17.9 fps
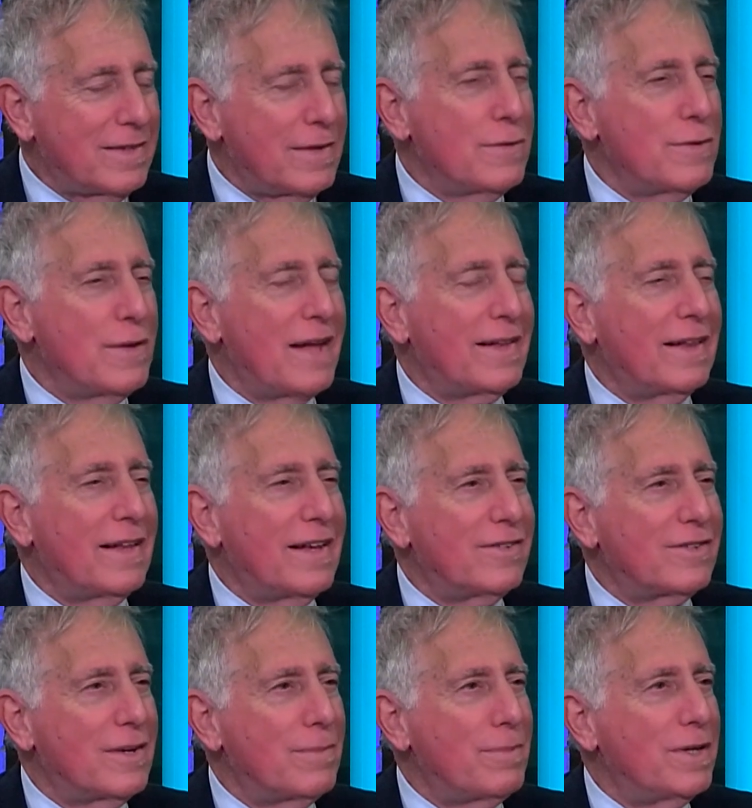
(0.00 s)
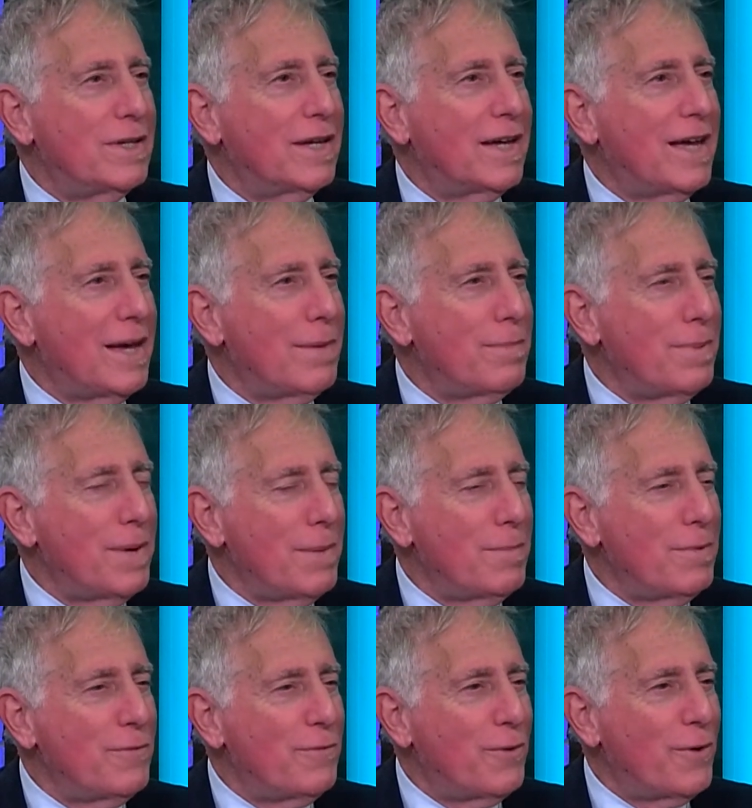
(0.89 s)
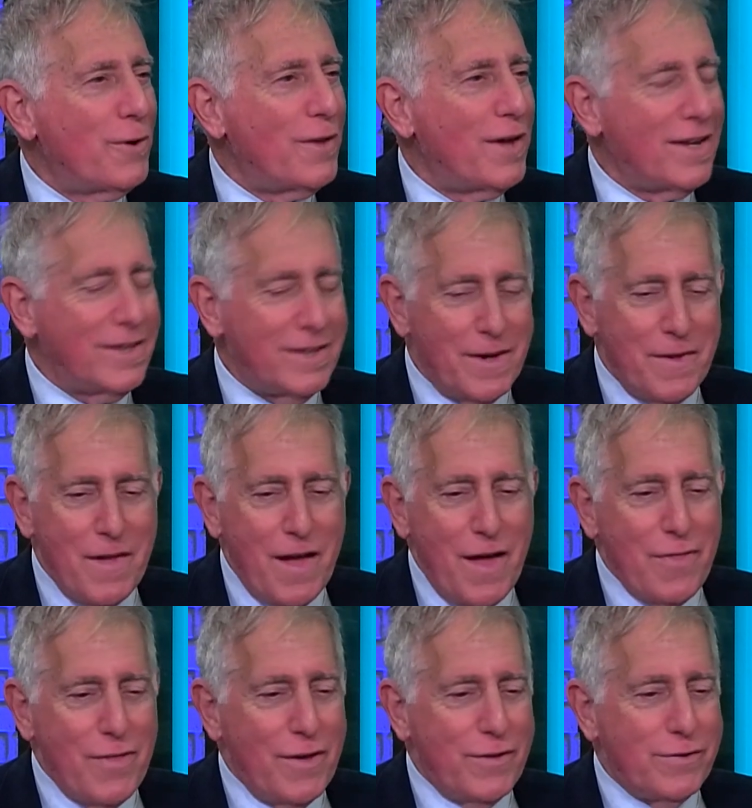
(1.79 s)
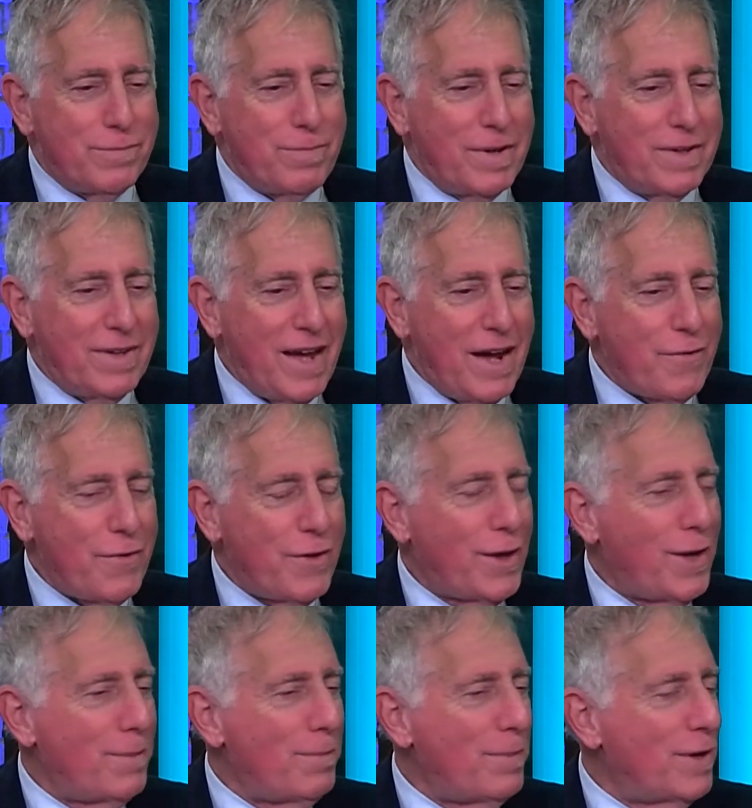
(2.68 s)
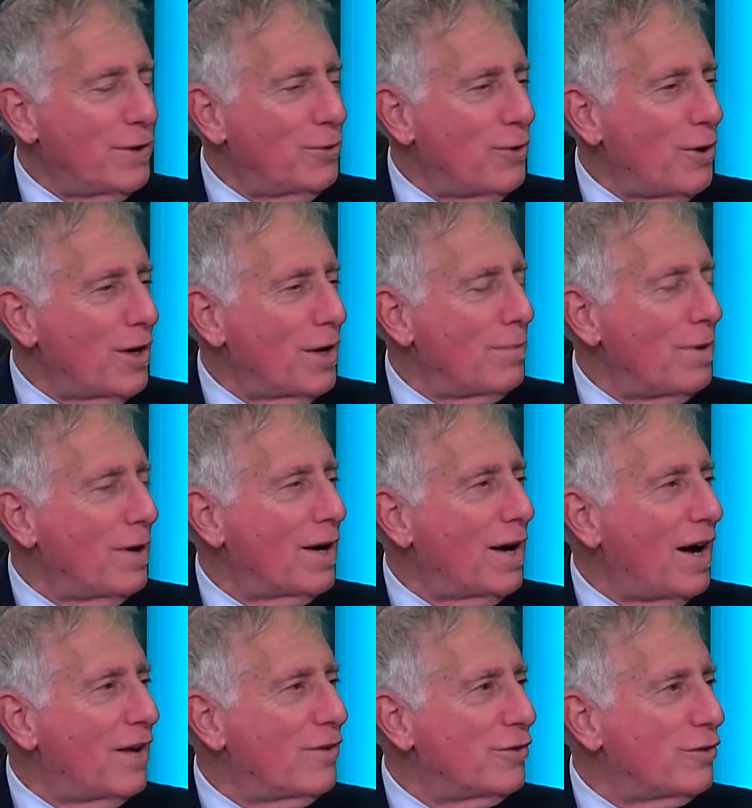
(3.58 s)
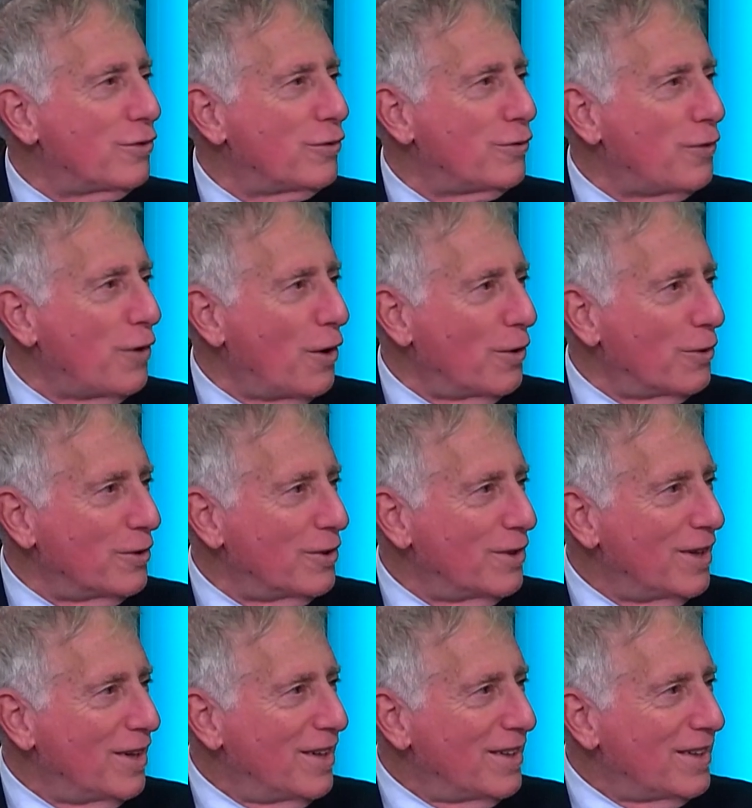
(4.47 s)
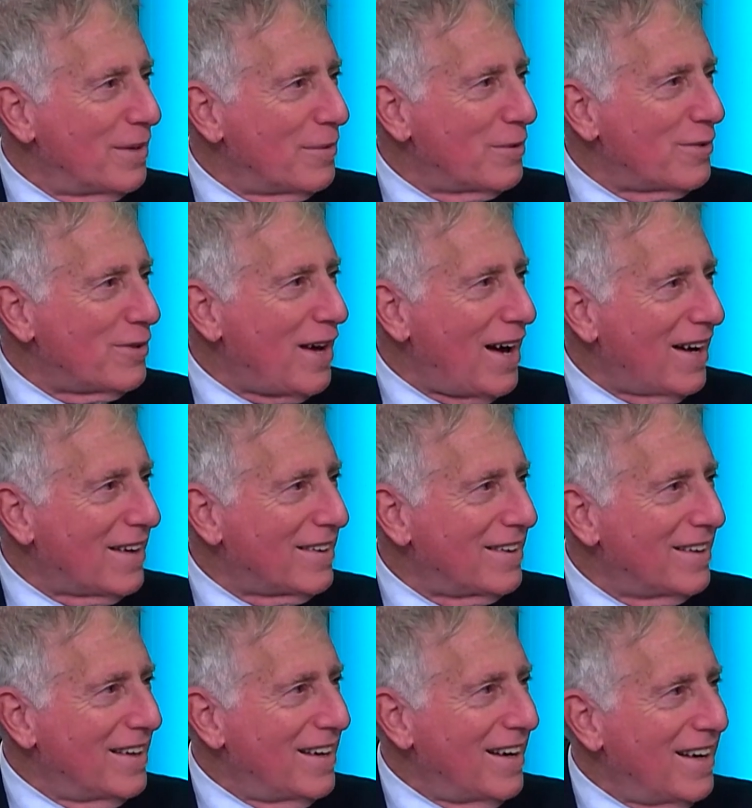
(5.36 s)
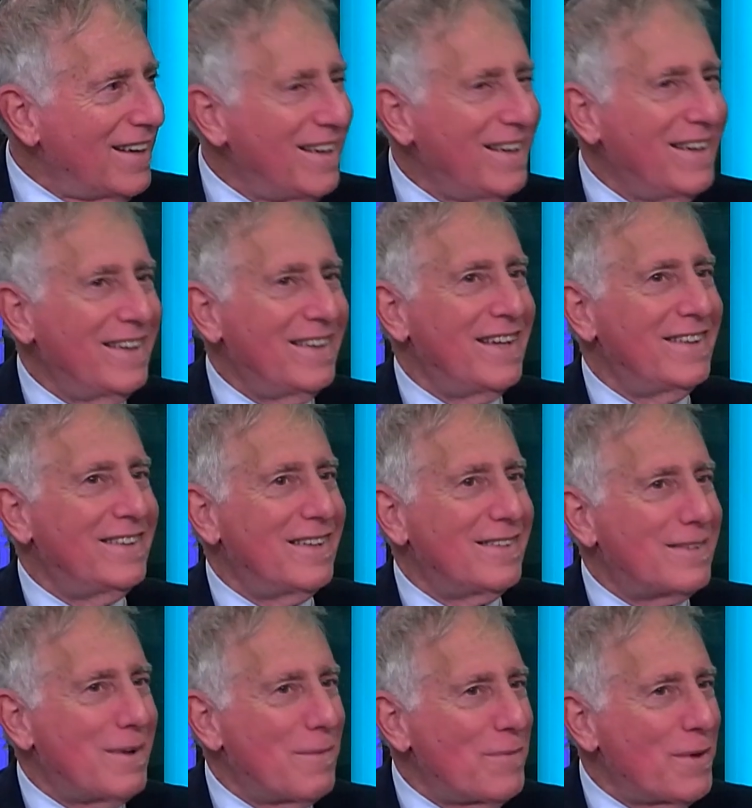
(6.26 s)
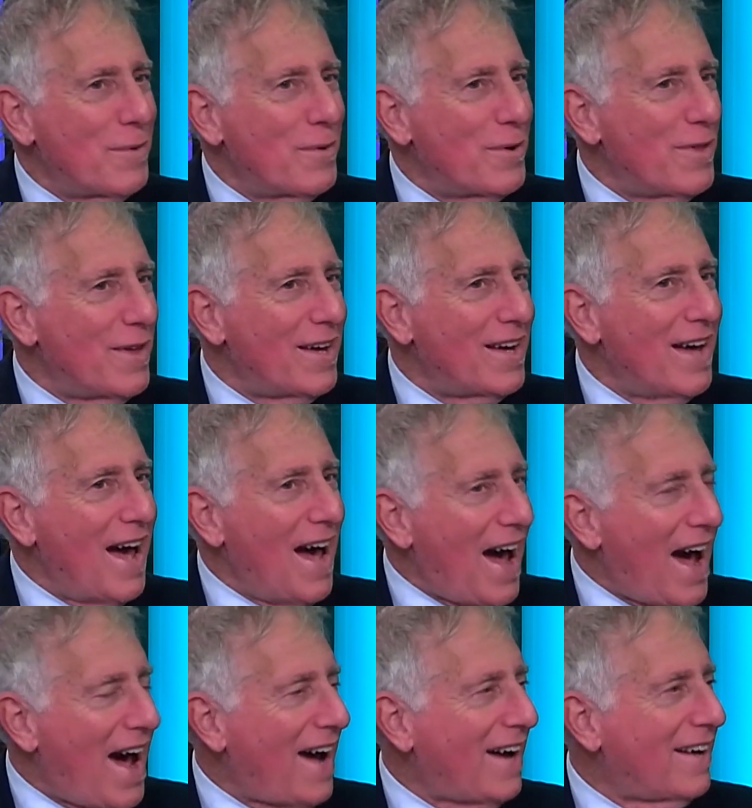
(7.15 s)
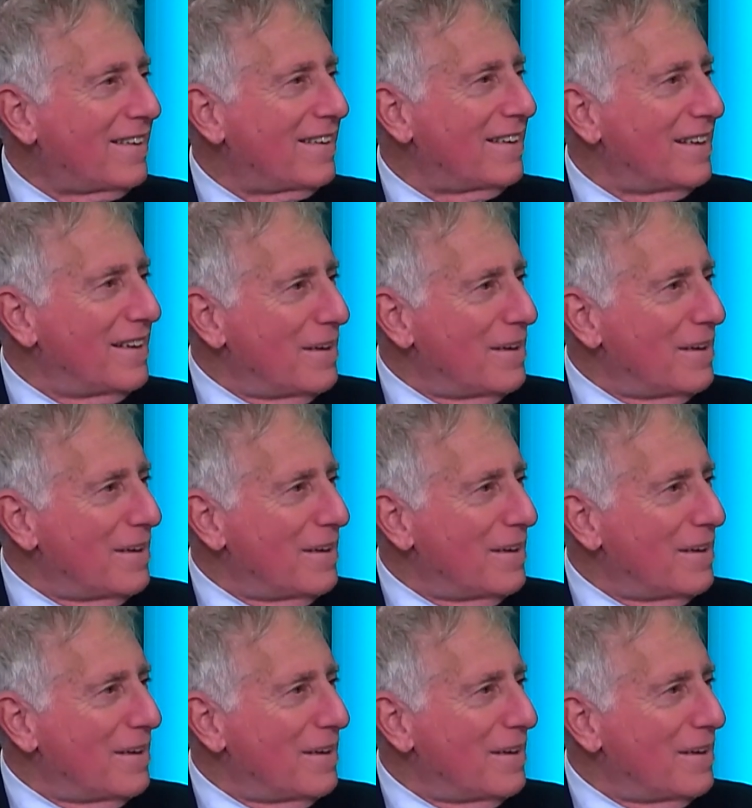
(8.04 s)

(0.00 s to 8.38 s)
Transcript: Not the last campaign, the campaign before that, they spent half the campaign talking about Gantz's phone that was hacked. And here they did something where they hacked,